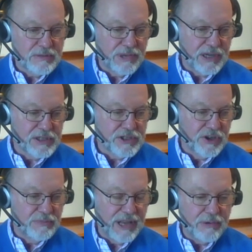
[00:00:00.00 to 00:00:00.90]
because so
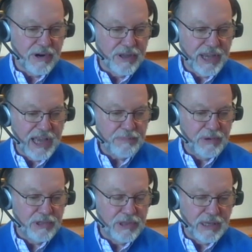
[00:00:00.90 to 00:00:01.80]
many were unhappy
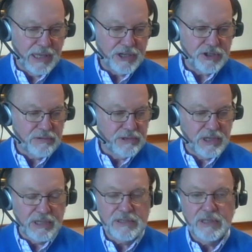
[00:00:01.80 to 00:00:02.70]
with the election
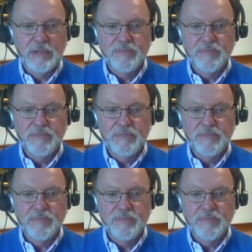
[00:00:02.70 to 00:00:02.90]
results,